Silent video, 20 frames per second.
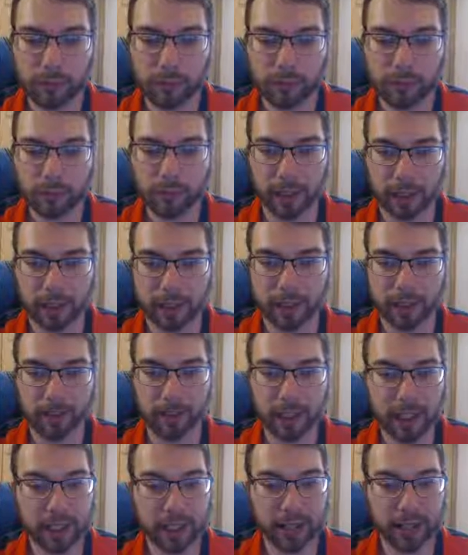Yeah, this is a
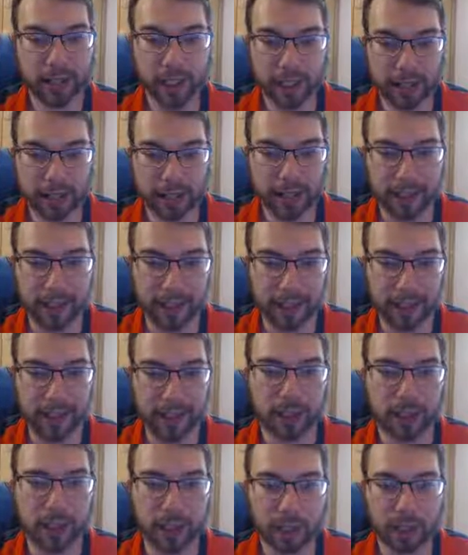pretty bad deck.
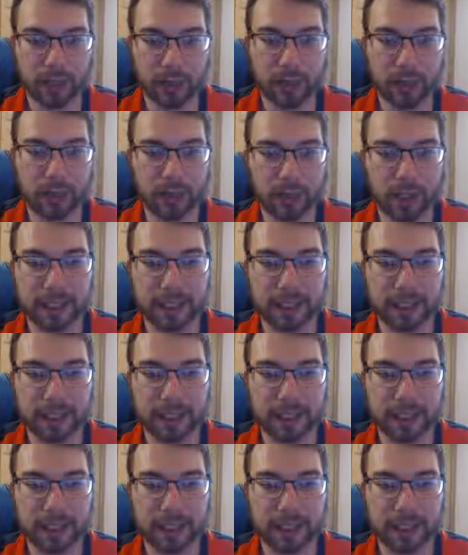The